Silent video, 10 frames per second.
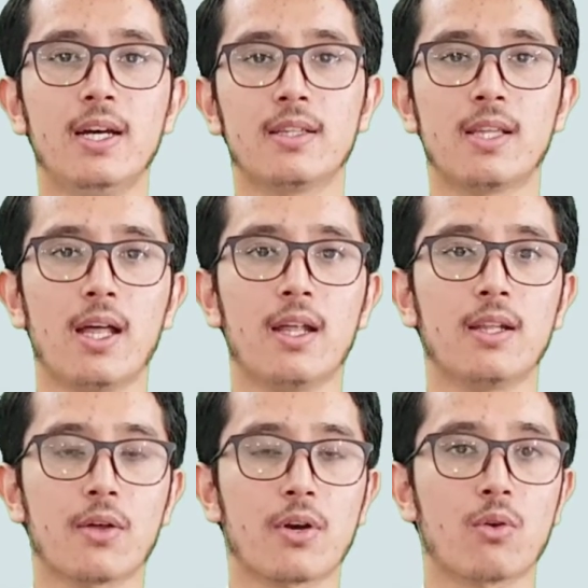the
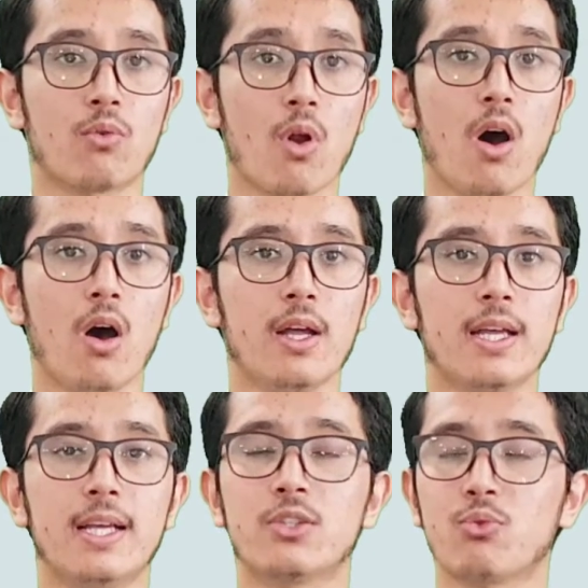letter Ra
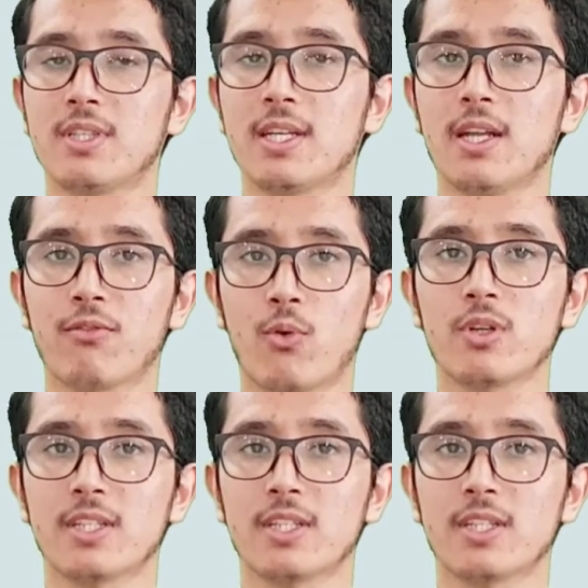is written, of course,